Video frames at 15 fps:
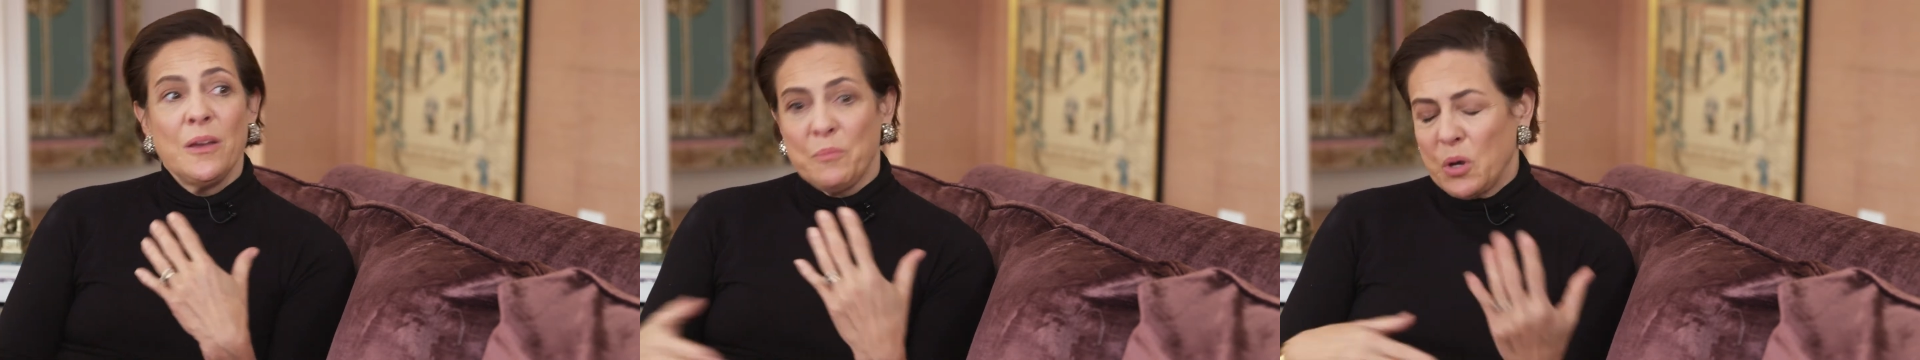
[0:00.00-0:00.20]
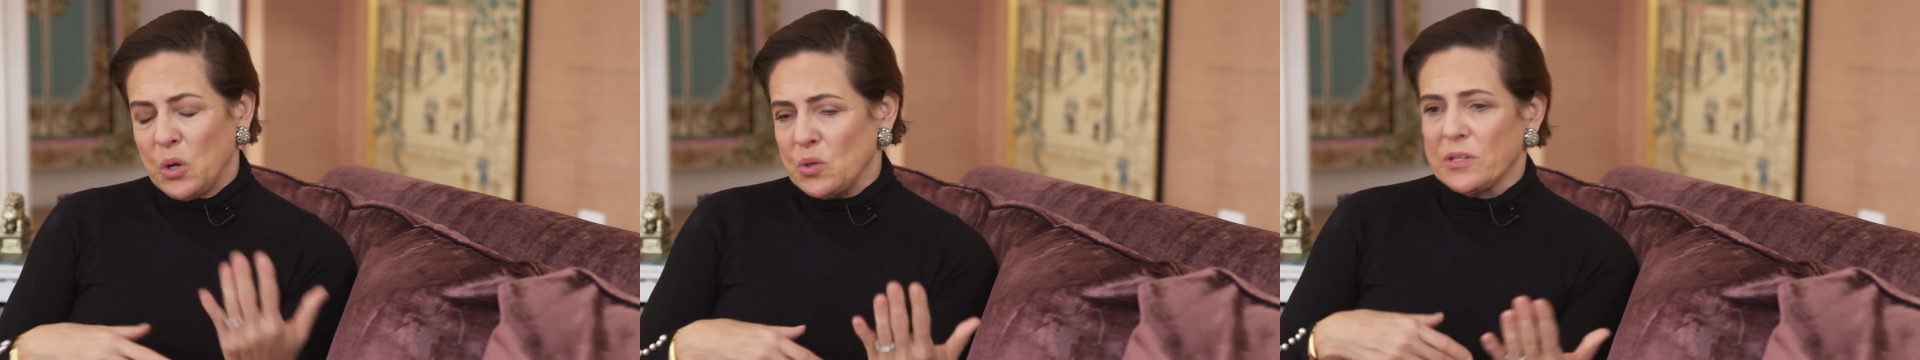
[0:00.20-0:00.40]

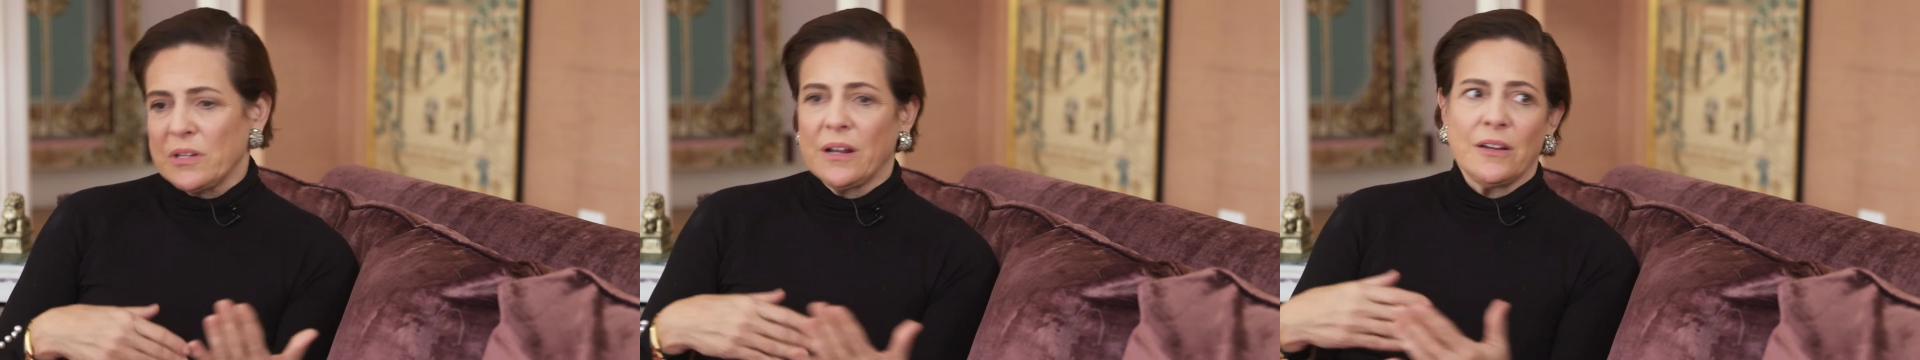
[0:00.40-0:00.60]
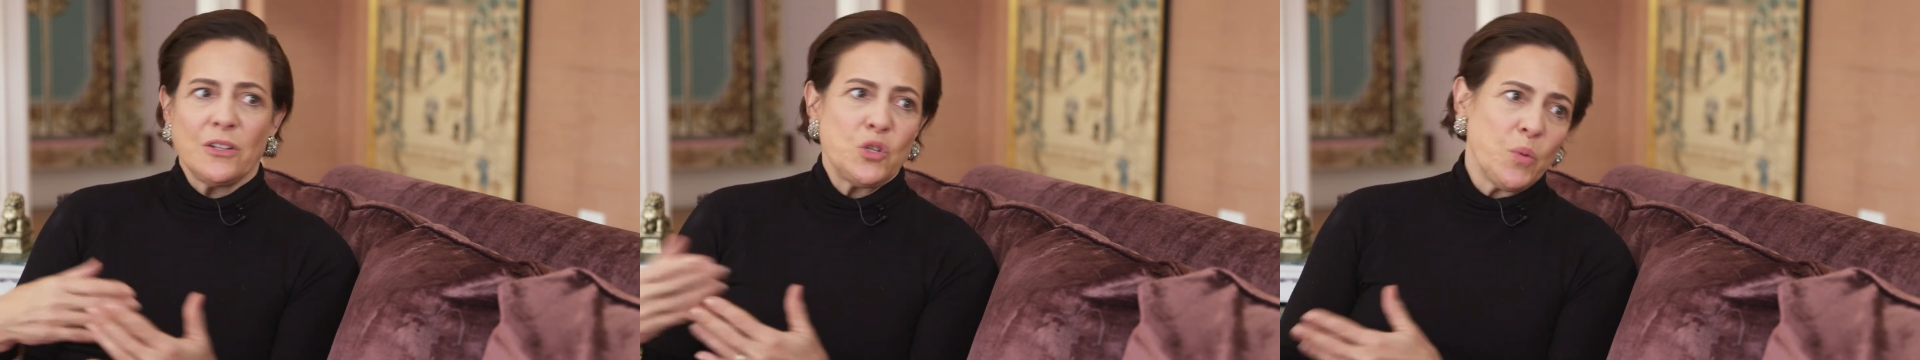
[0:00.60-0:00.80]

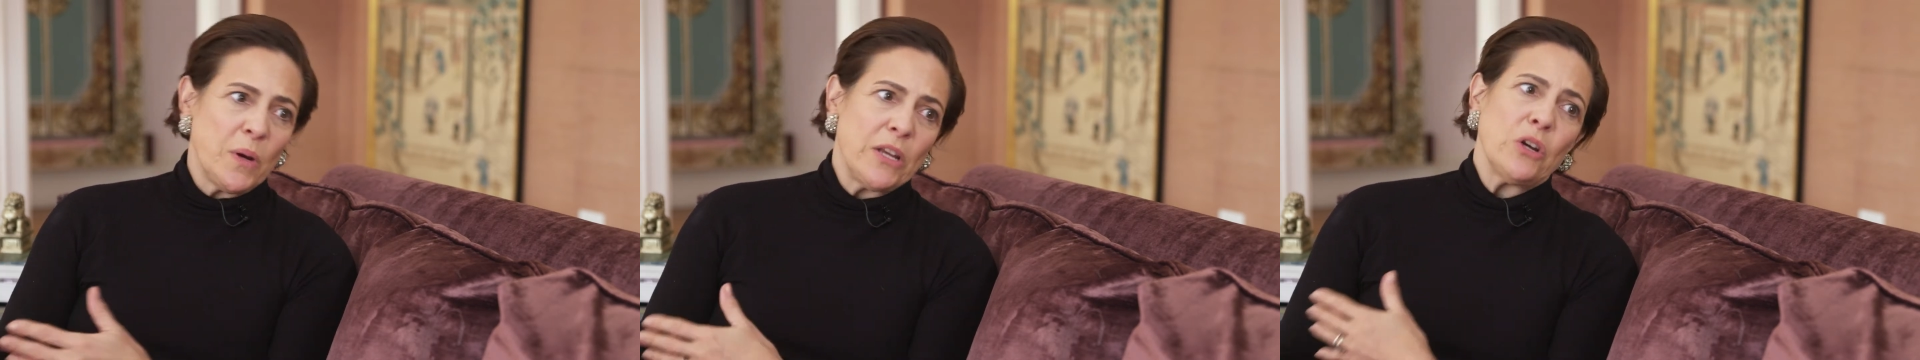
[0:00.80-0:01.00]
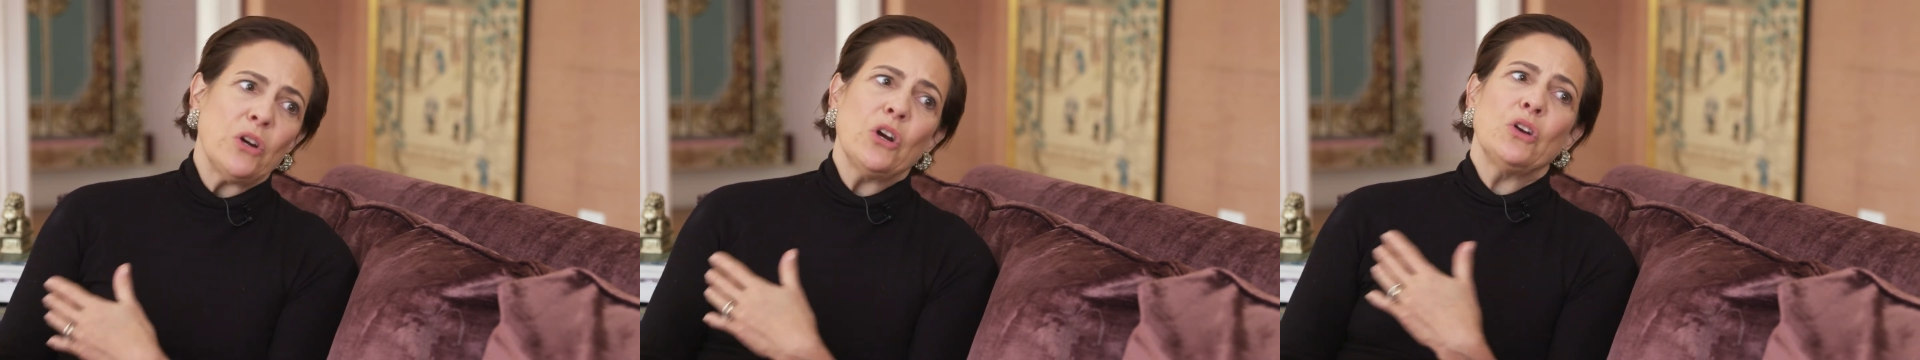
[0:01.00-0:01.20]
posting on
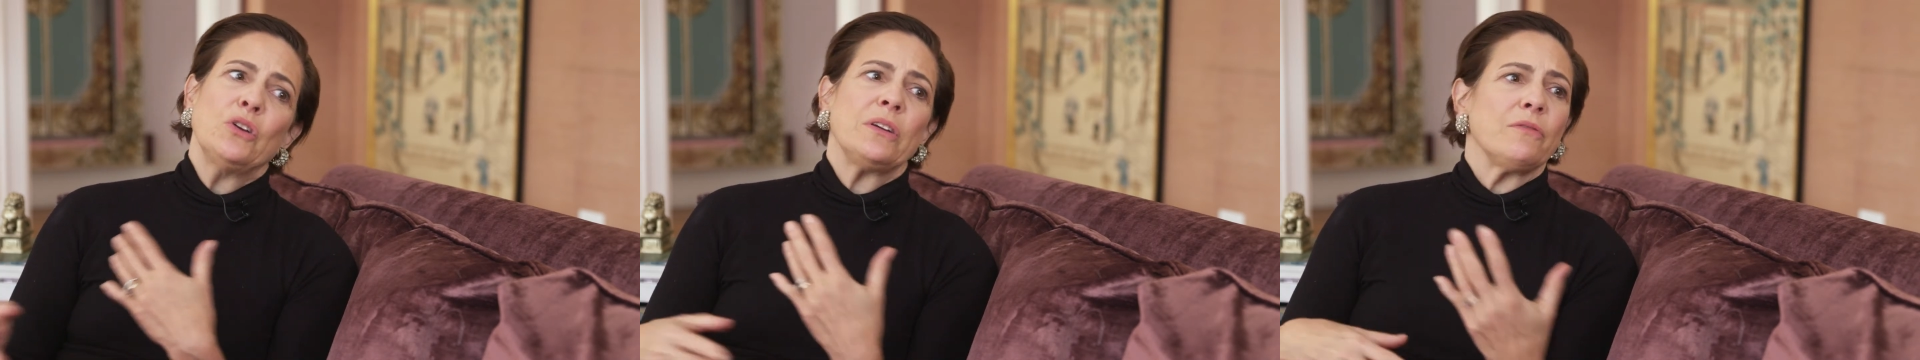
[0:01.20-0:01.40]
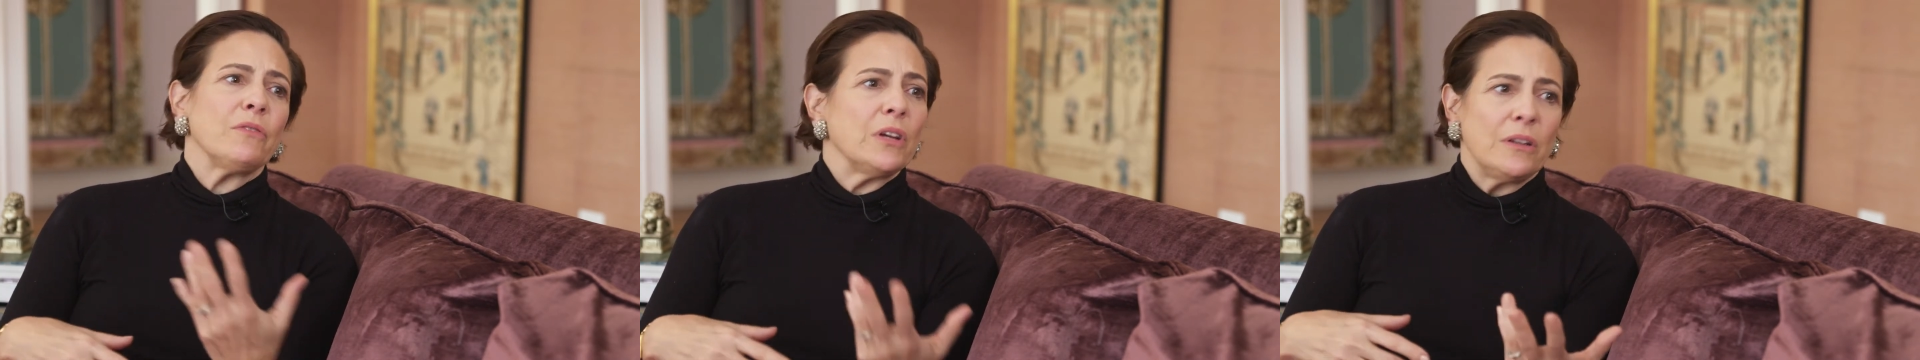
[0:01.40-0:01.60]
Twitter,
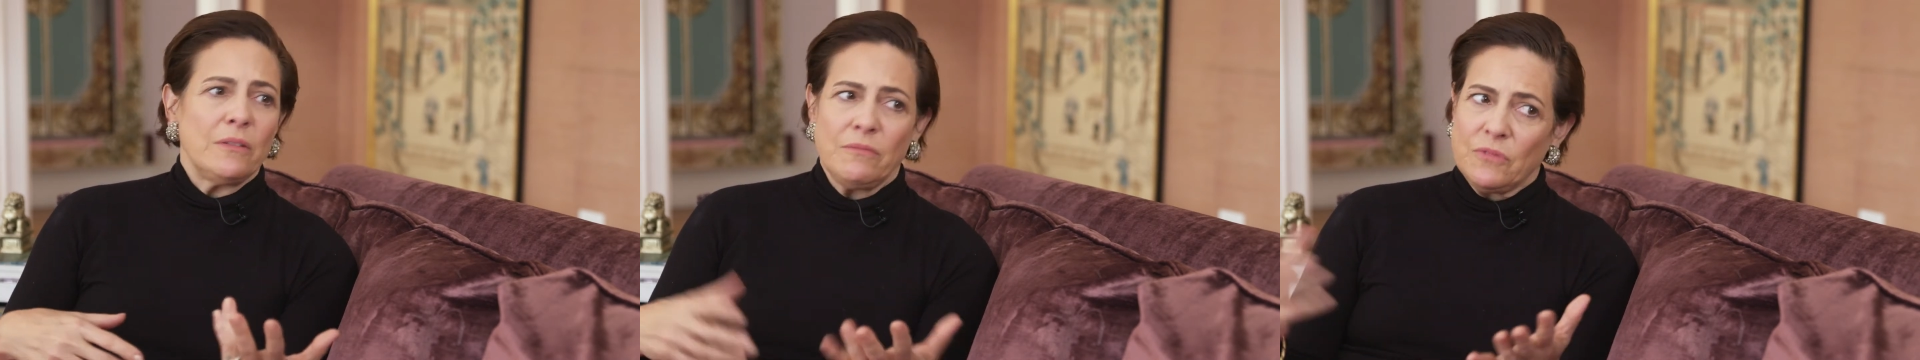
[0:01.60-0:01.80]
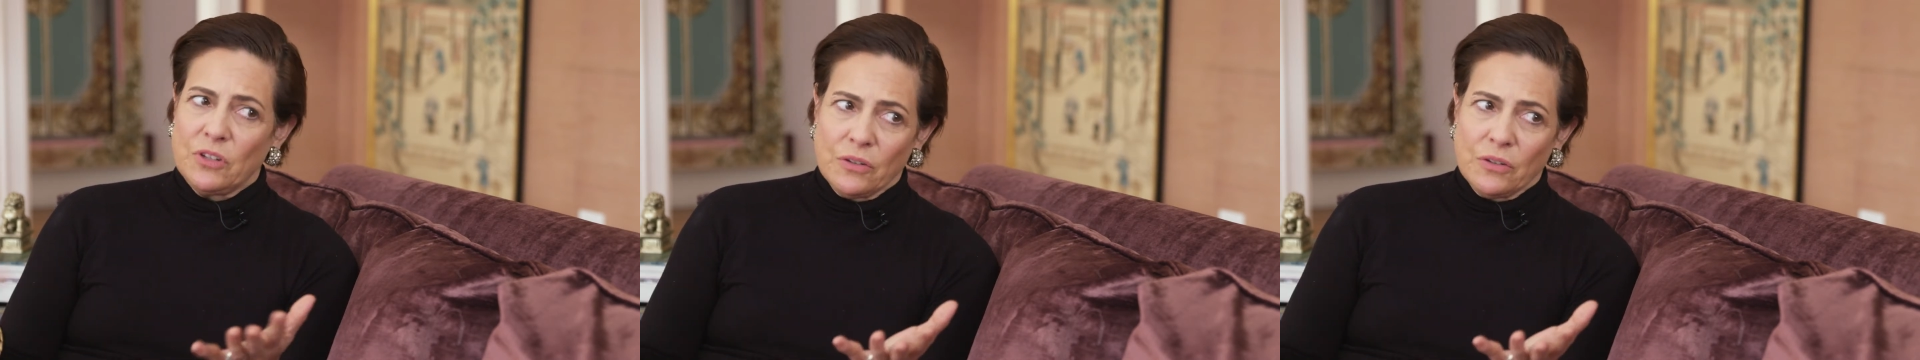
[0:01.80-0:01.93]
different